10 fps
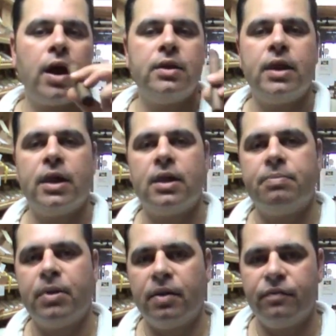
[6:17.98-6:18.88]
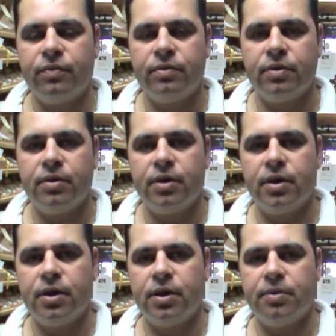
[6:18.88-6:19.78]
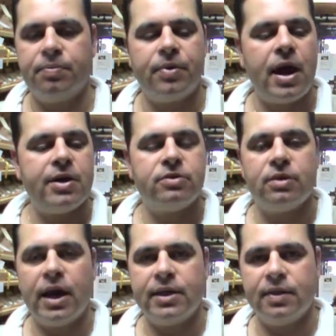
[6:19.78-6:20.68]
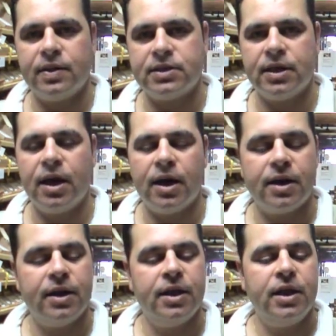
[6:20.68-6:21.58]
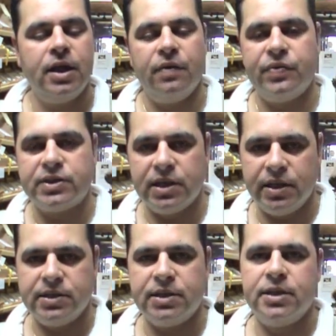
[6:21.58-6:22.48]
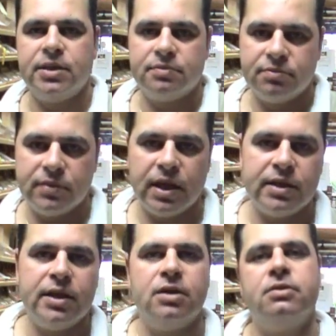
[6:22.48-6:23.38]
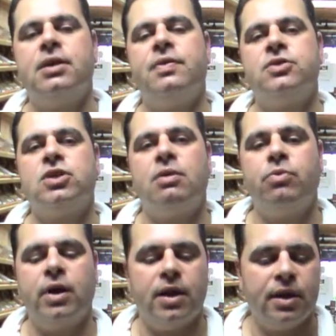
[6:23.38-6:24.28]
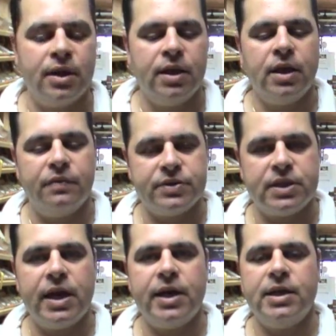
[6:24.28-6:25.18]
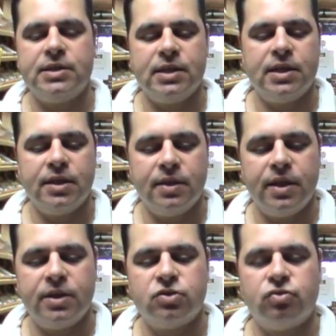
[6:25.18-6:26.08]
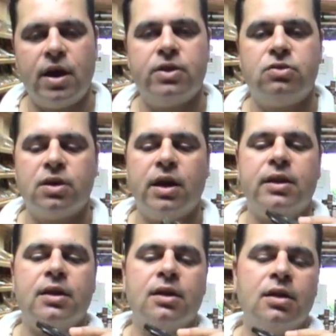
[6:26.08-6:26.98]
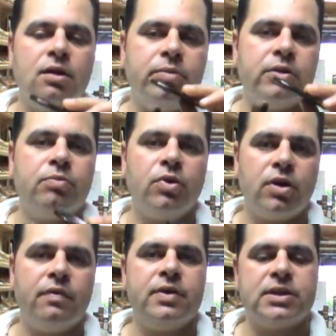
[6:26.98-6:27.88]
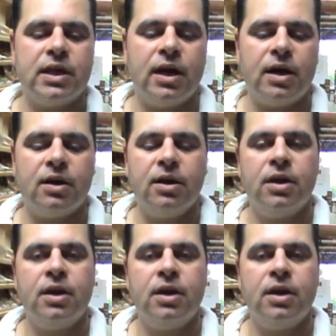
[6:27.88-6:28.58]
and taking a puff prior to lighting the cigar. If it's easy, done deal, you've done the job well. If it's not easy, then try to cut a little bit more of the cigar,